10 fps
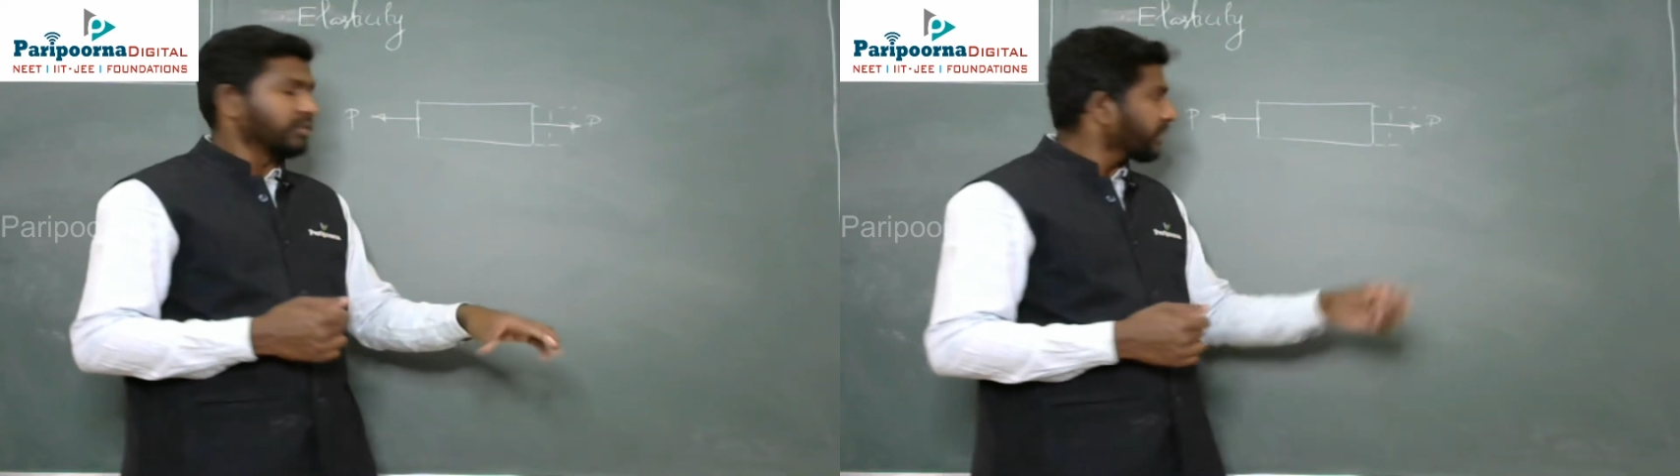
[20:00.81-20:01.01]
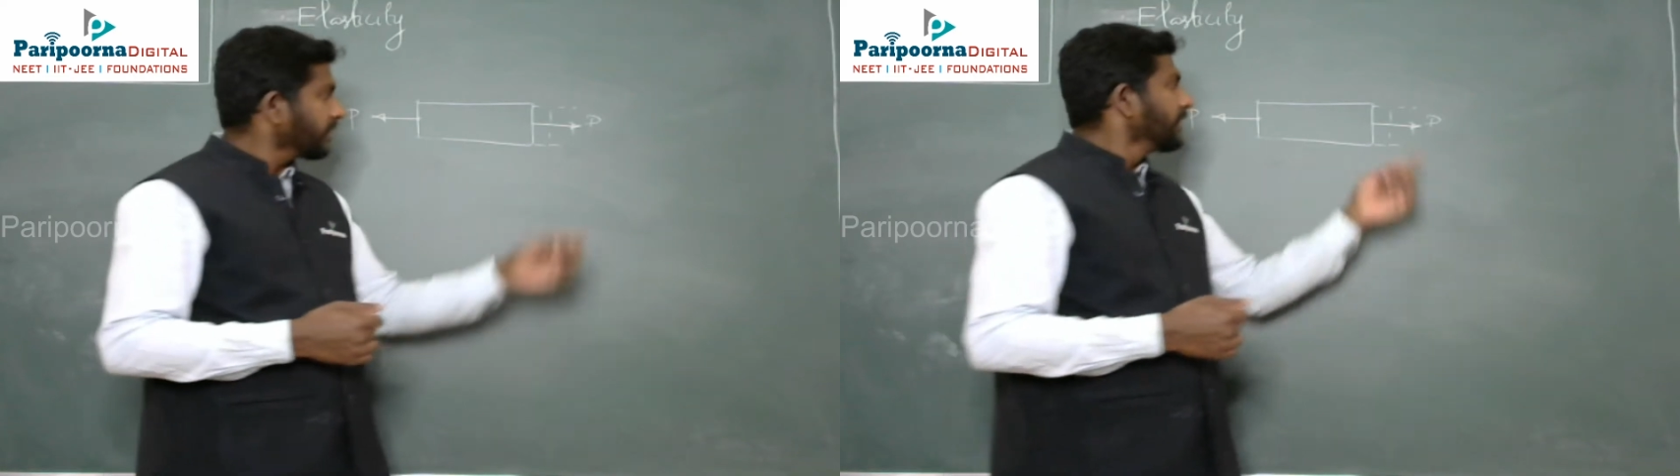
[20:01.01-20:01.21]

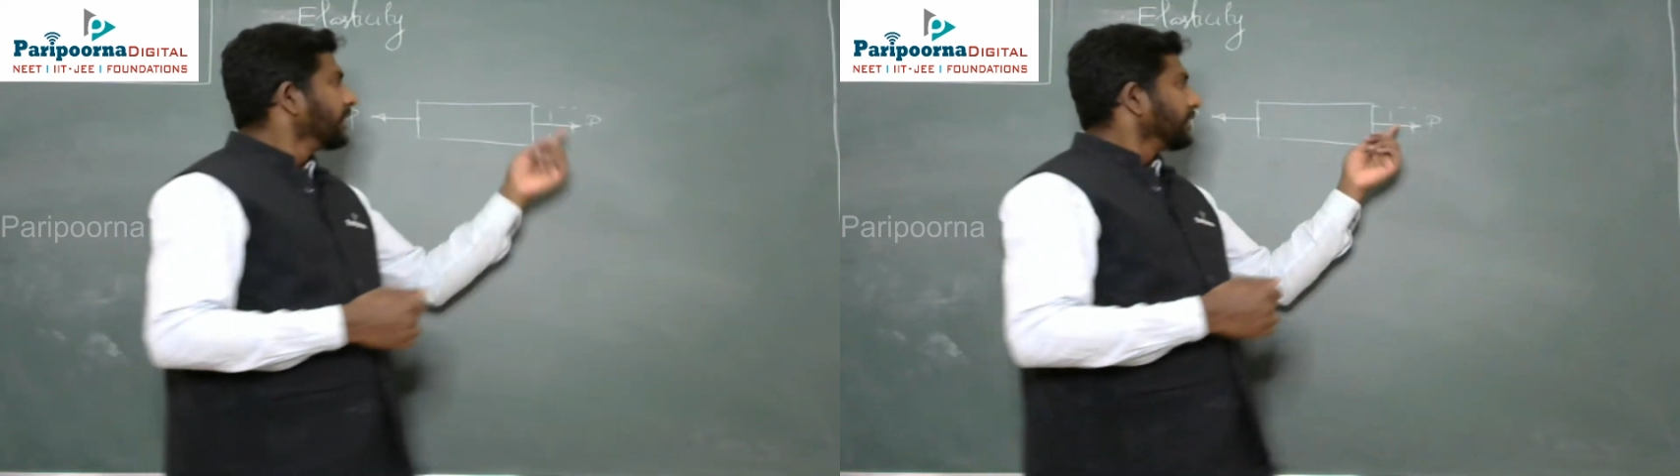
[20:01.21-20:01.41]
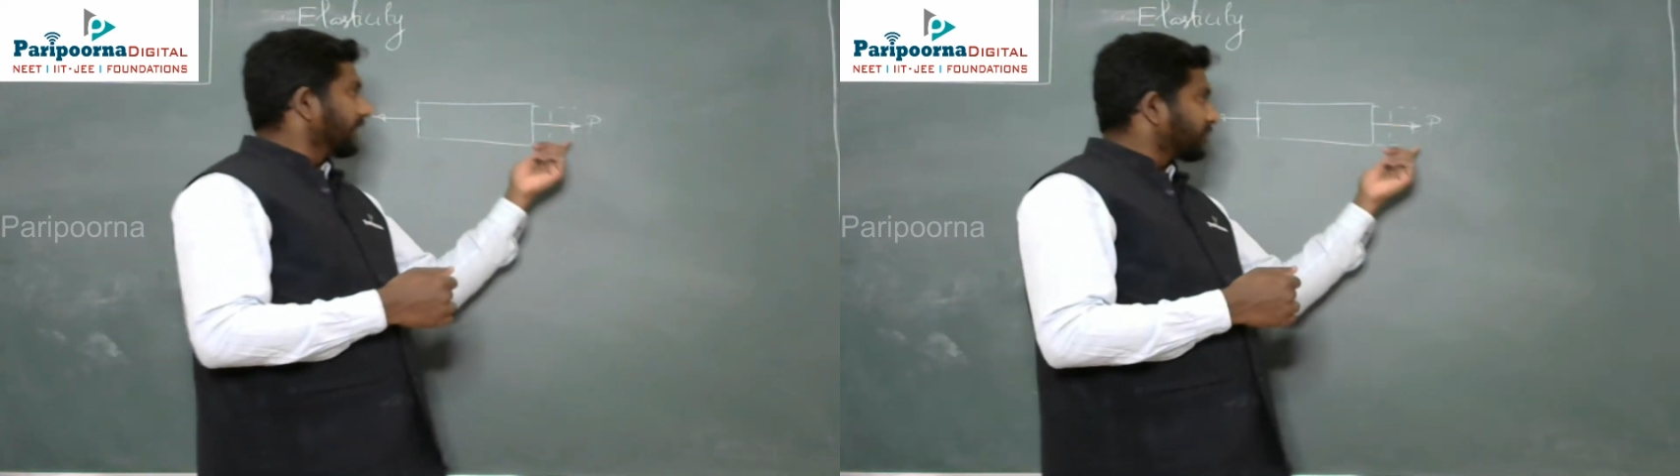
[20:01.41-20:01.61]
Okay,
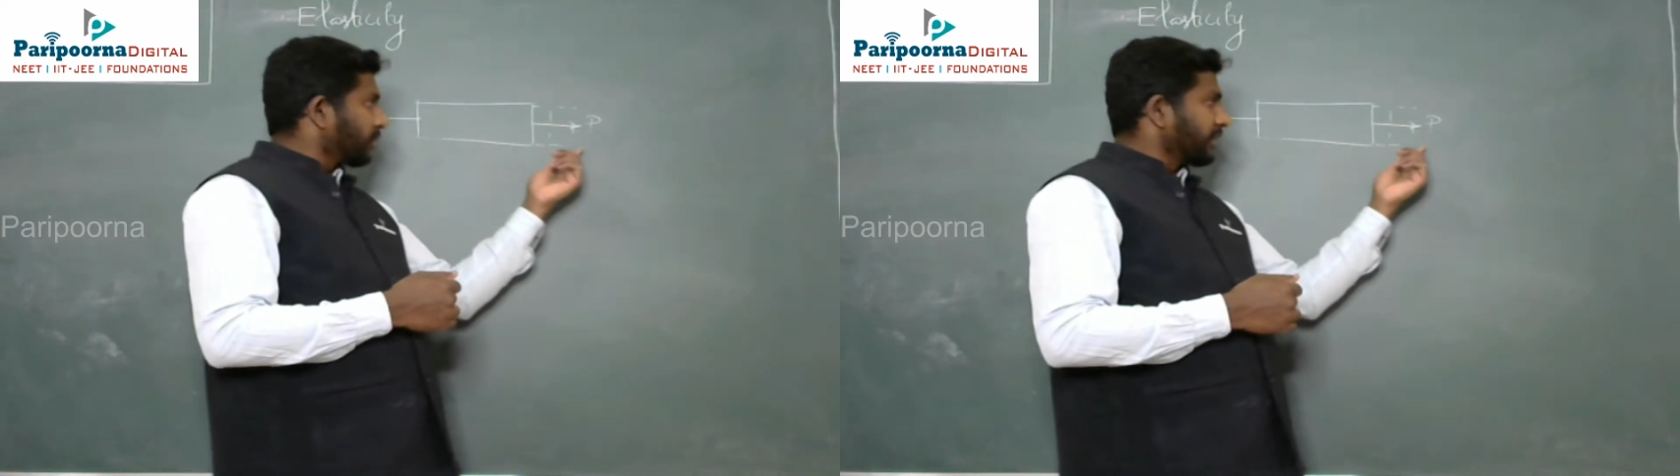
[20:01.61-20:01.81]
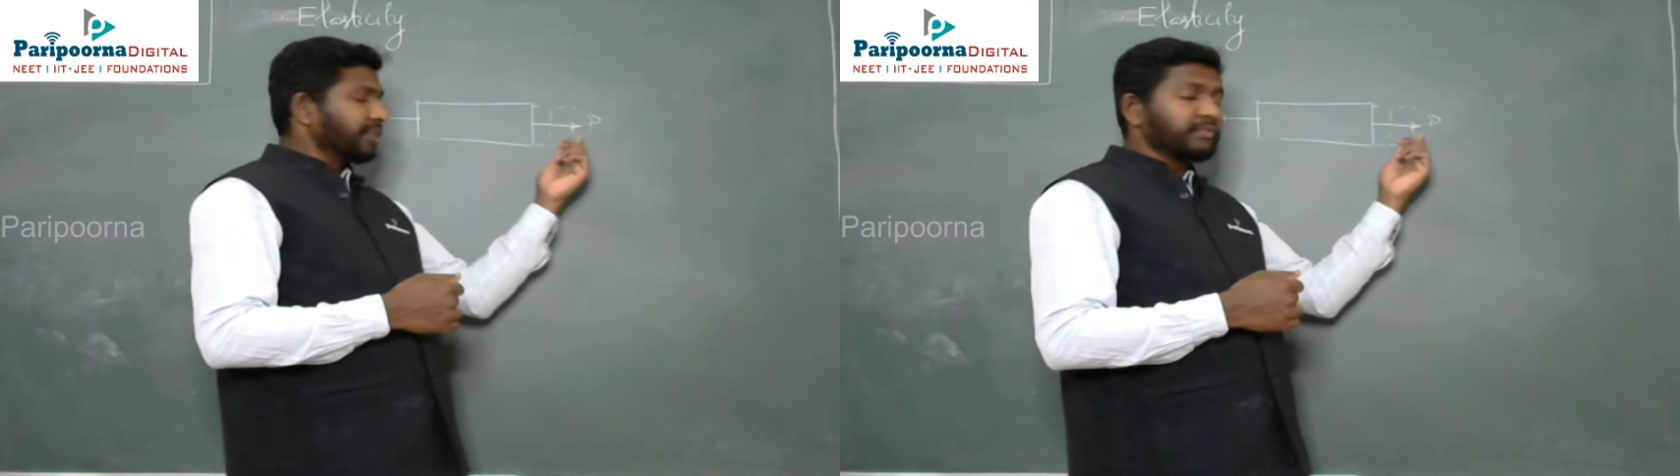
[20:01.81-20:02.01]
that's
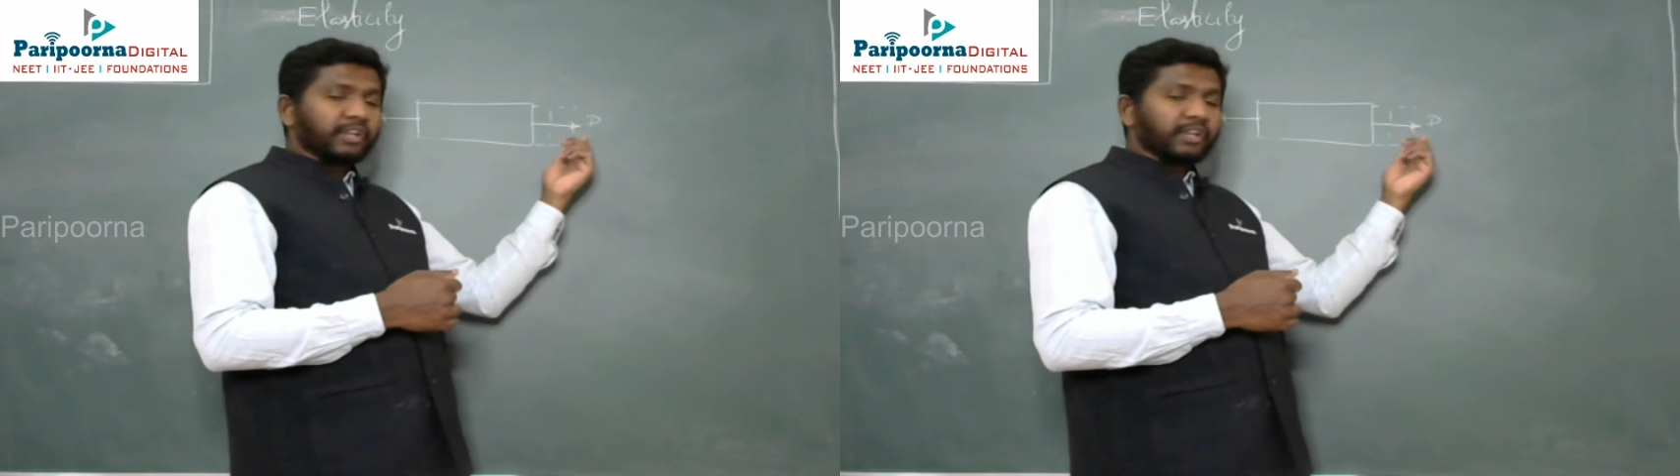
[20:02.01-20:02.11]
what. If the